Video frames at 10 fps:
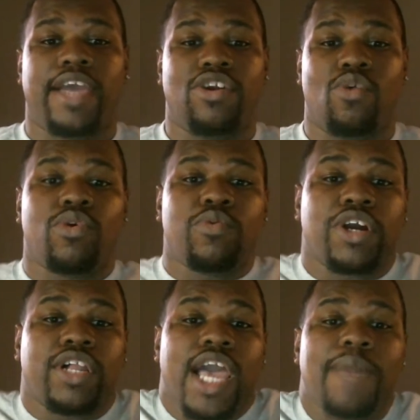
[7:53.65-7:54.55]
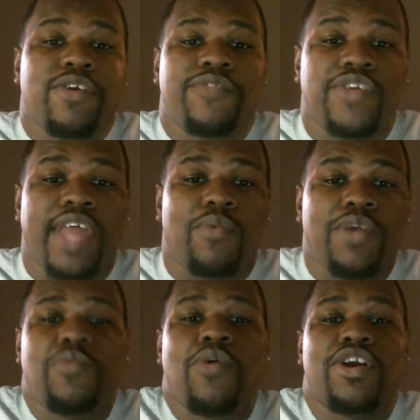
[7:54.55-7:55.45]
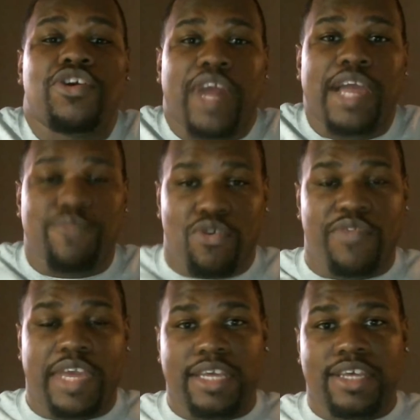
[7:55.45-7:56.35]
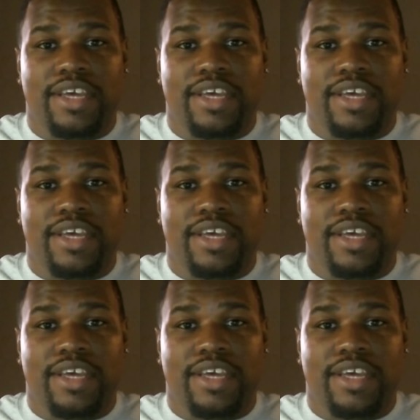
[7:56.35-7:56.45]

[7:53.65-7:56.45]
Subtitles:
you know, we're clamoring for that. We want a great movie.